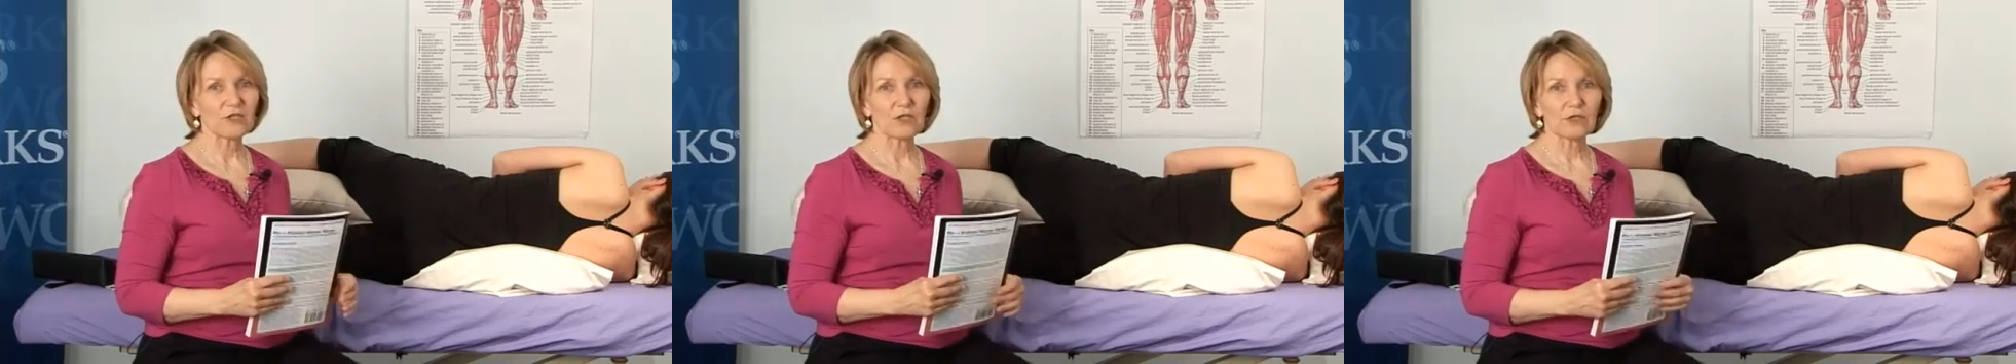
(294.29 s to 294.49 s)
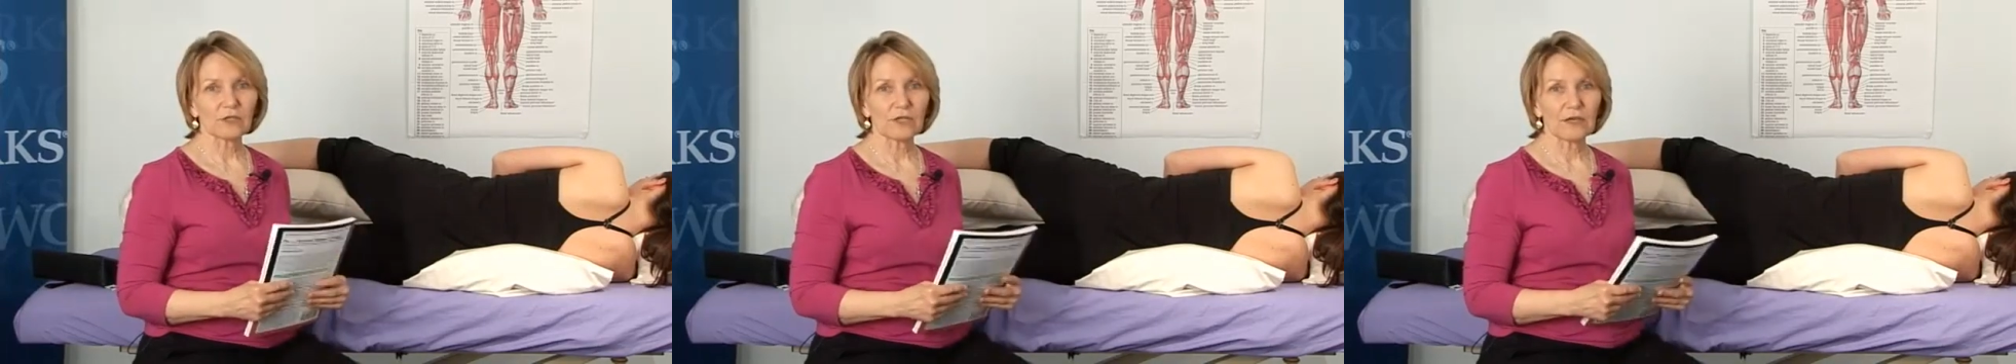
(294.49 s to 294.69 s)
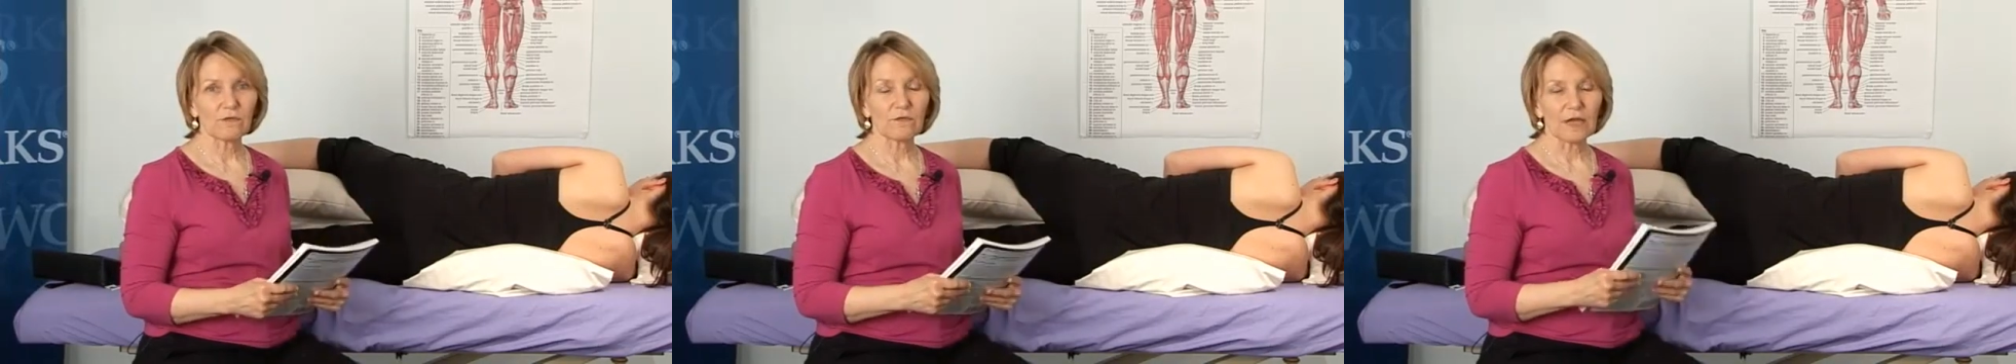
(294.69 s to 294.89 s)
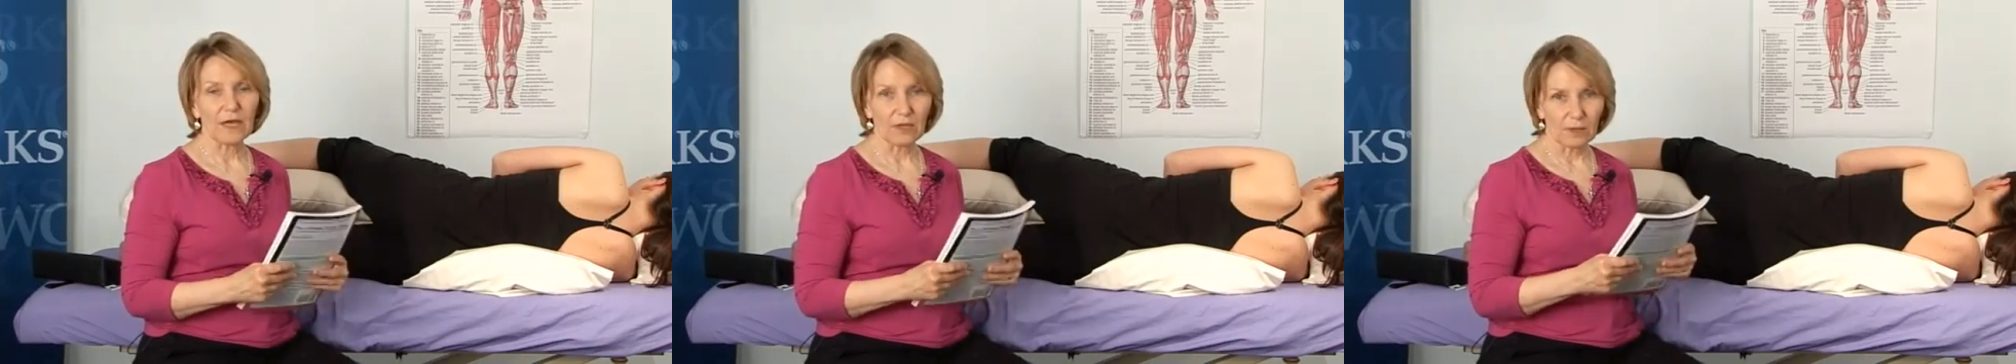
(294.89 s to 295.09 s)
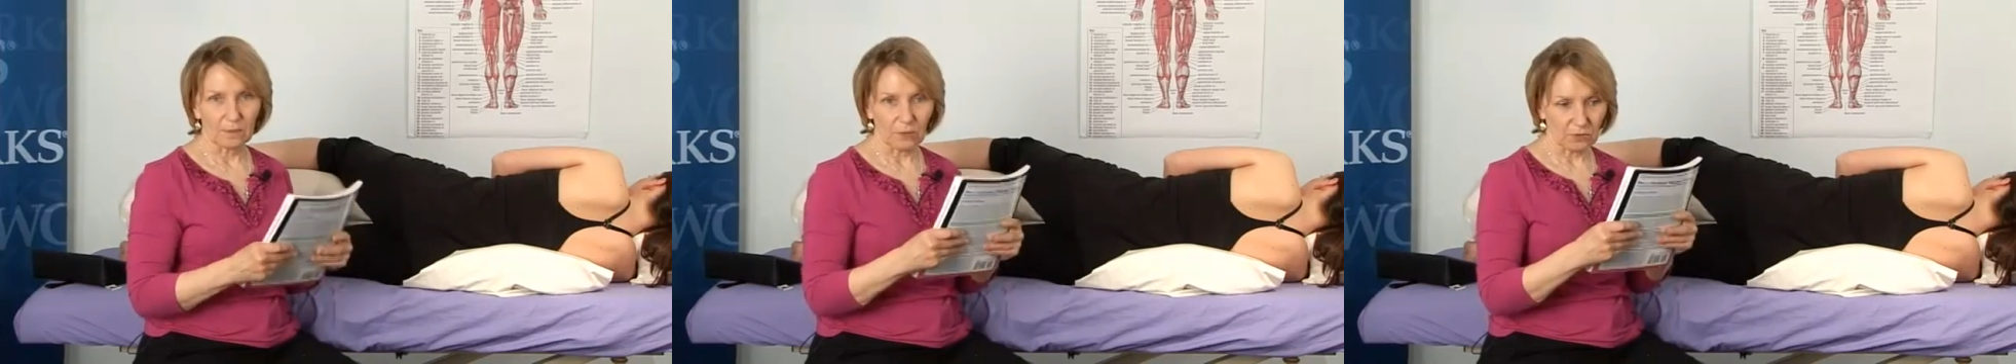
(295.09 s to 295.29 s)
is only
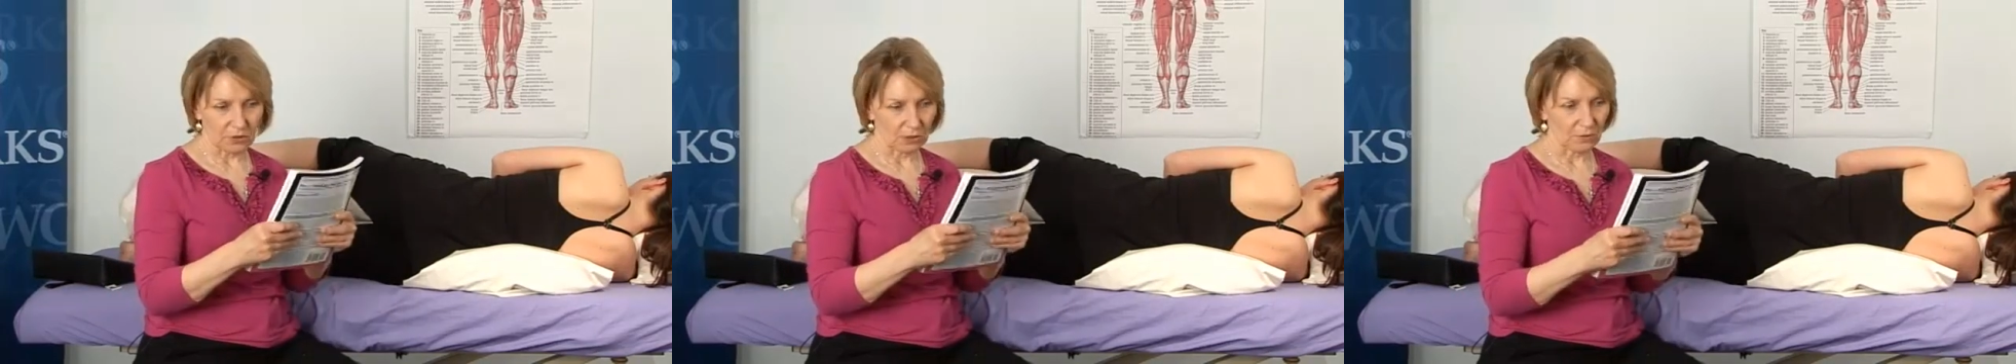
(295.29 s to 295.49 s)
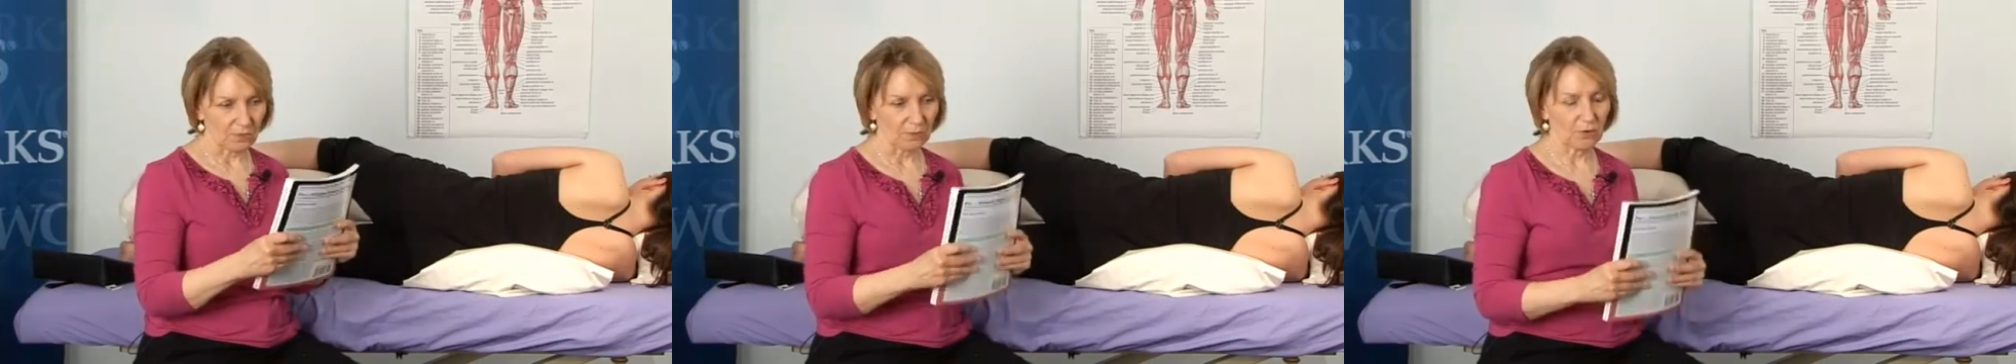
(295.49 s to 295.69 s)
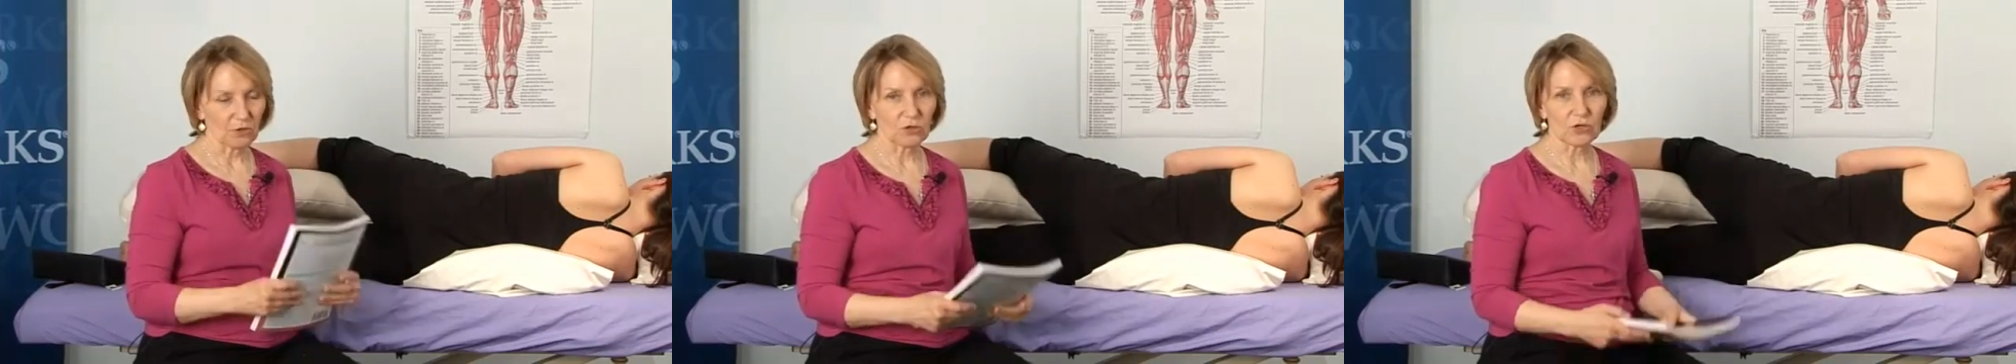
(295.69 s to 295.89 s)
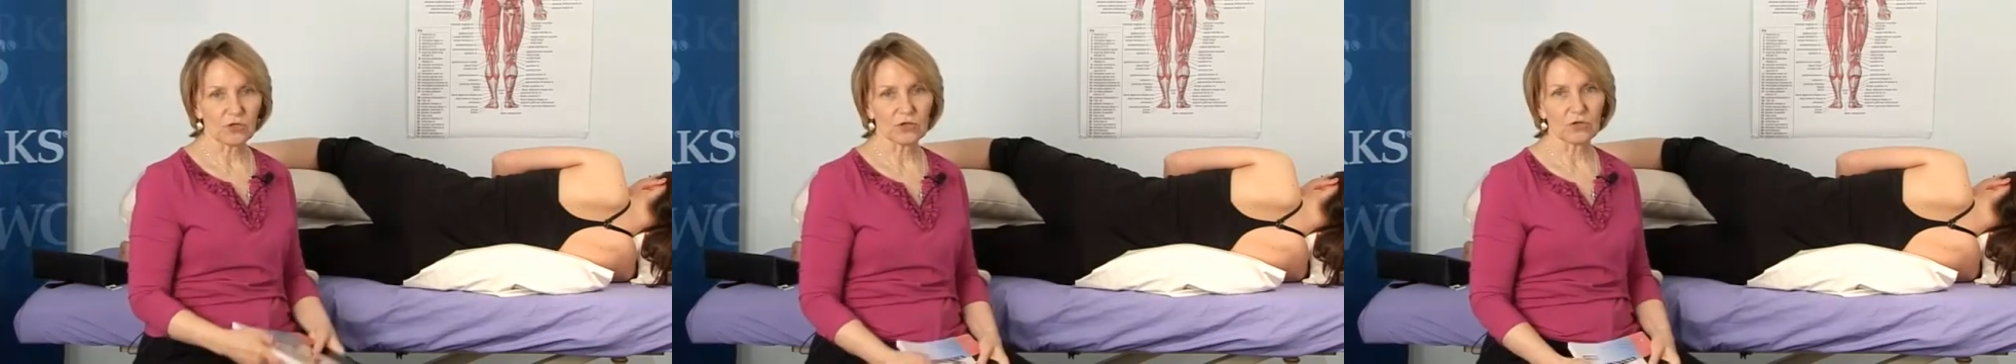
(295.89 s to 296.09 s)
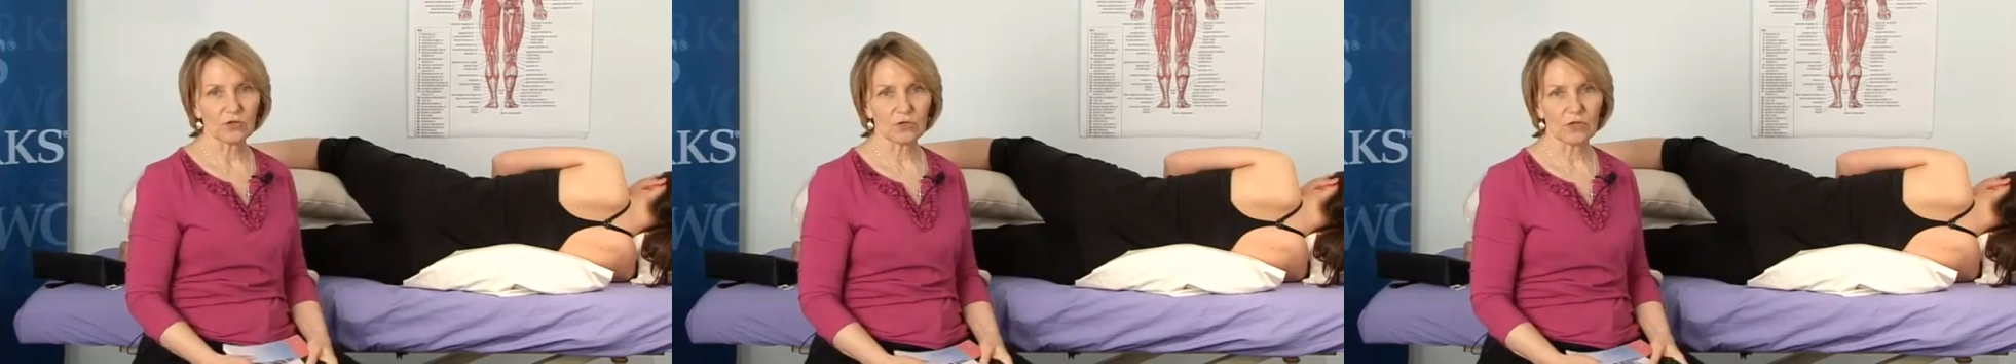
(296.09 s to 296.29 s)
available to
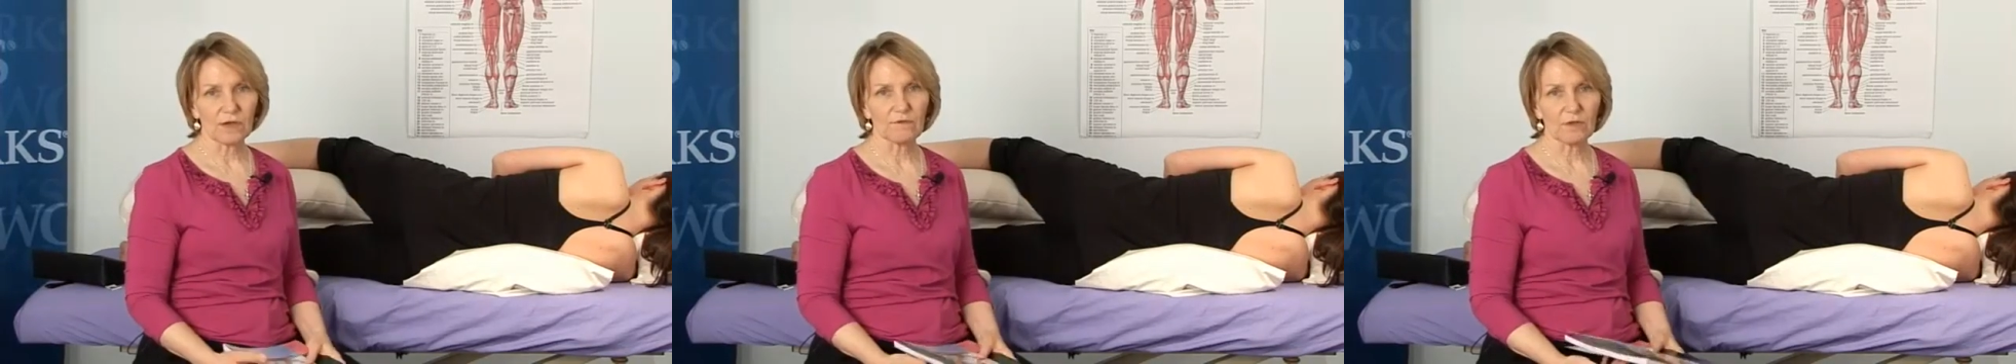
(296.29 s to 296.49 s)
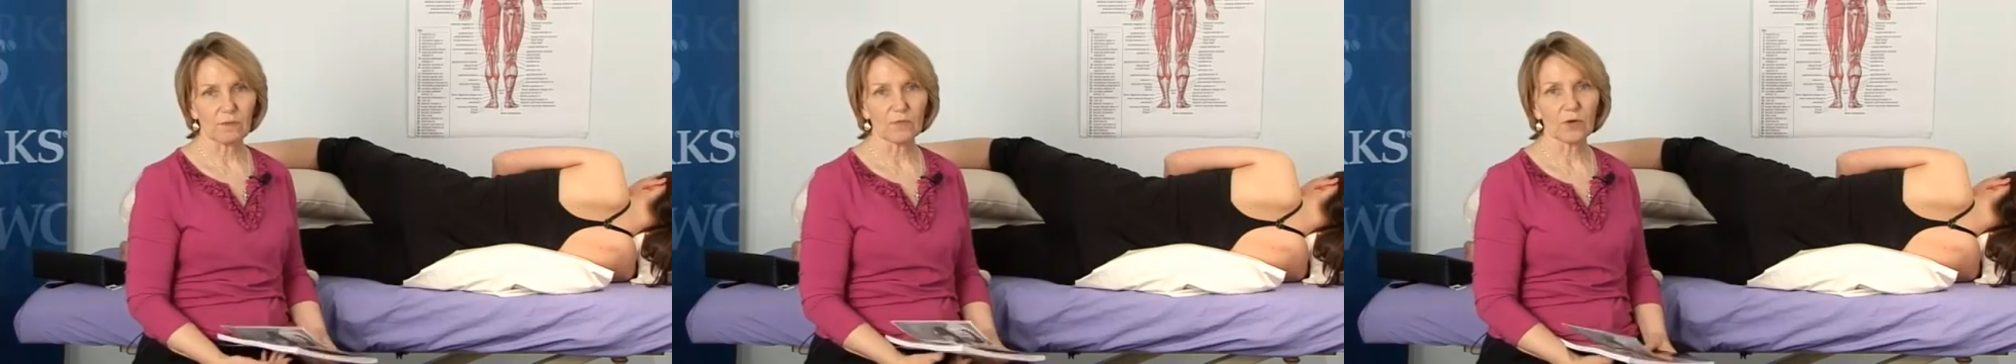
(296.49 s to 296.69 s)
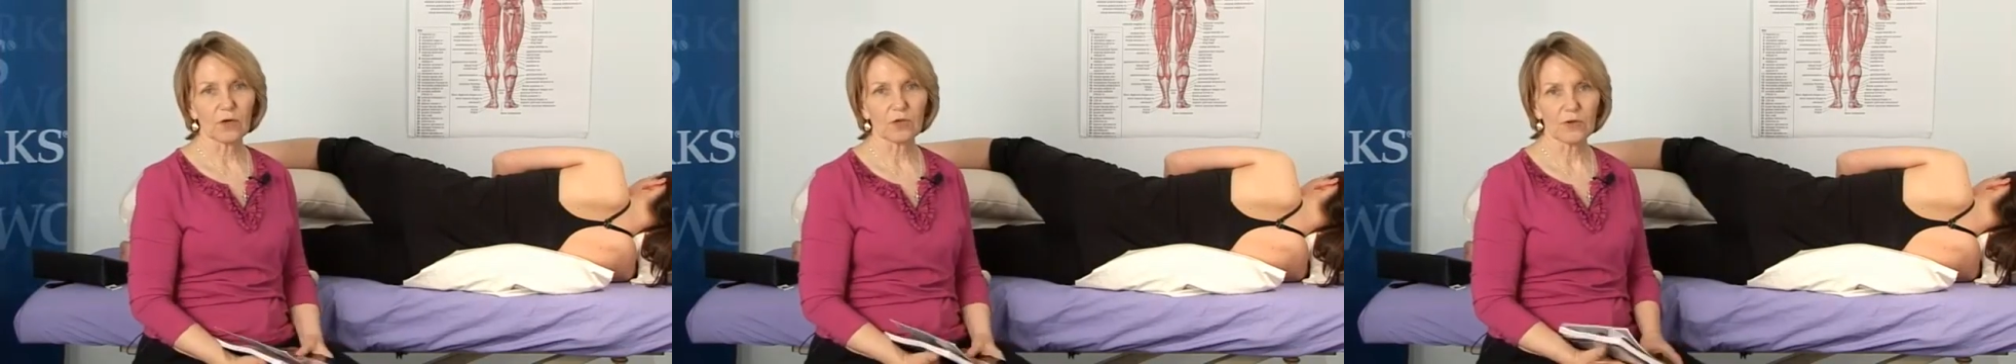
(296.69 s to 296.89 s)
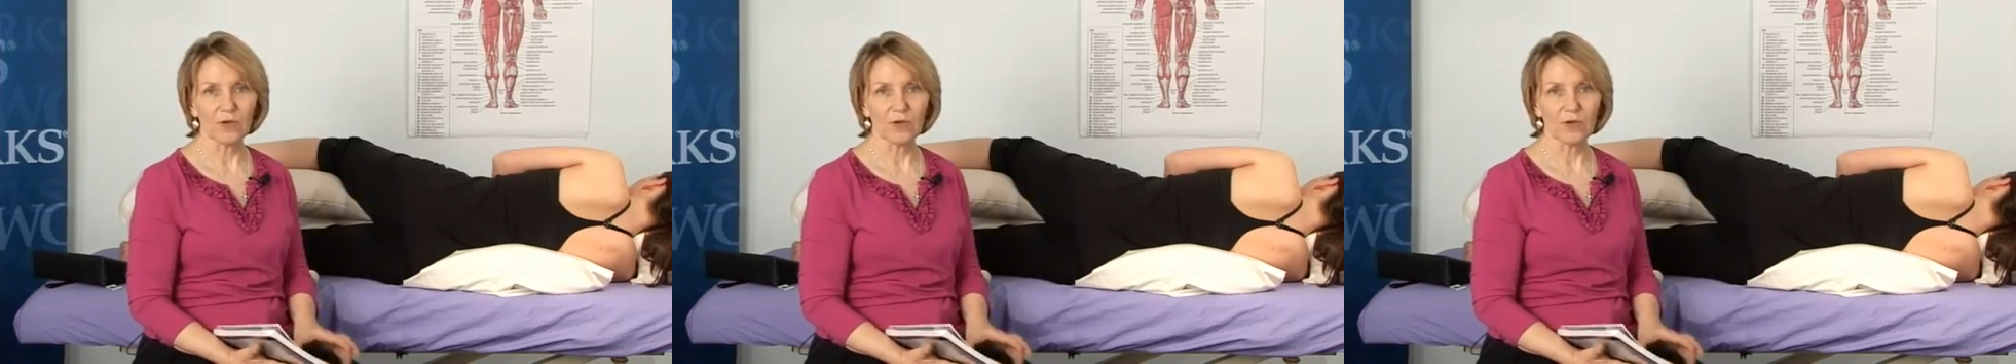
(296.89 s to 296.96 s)
purchasers of the book.